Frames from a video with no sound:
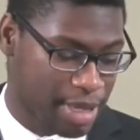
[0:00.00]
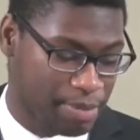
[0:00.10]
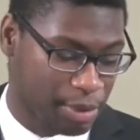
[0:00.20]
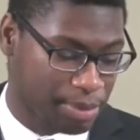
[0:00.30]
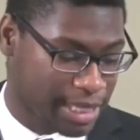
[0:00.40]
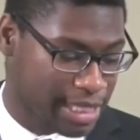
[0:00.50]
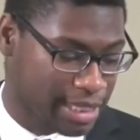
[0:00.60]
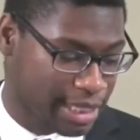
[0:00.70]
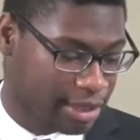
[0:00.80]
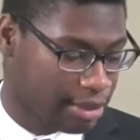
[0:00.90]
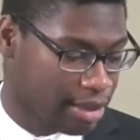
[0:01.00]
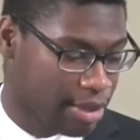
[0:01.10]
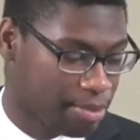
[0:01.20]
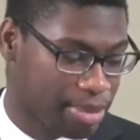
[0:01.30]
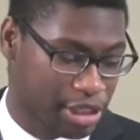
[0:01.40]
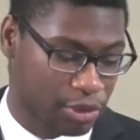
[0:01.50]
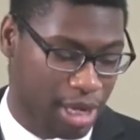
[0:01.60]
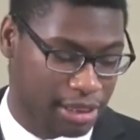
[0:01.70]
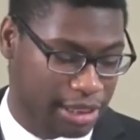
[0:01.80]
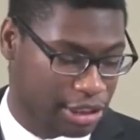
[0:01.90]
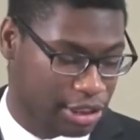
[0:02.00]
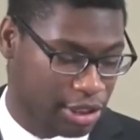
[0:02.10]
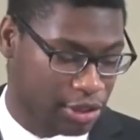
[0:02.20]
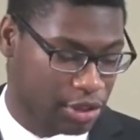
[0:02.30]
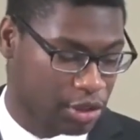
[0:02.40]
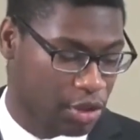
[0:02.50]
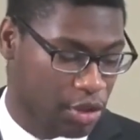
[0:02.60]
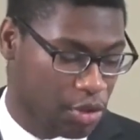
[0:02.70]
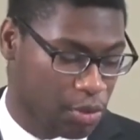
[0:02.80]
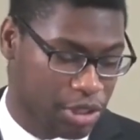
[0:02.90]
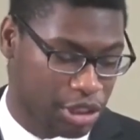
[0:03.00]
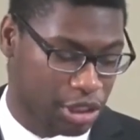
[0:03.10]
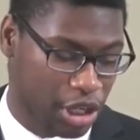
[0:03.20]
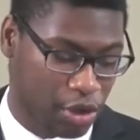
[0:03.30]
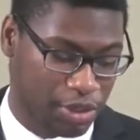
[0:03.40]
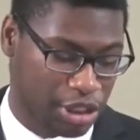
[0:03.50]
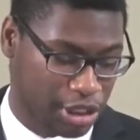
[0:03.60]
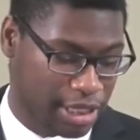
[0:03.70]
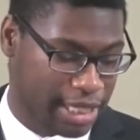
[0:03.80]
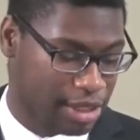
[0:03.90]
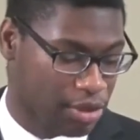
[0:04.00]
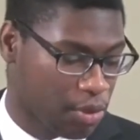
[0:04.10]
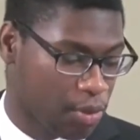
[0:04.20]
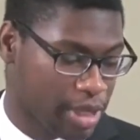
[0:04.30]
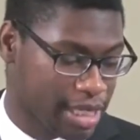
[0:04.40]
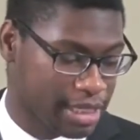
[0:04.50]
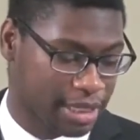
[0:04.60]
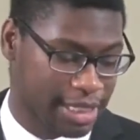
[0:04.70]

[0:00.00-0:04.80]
people-pleasing, binge-watching shows we should know we shouldn't, we need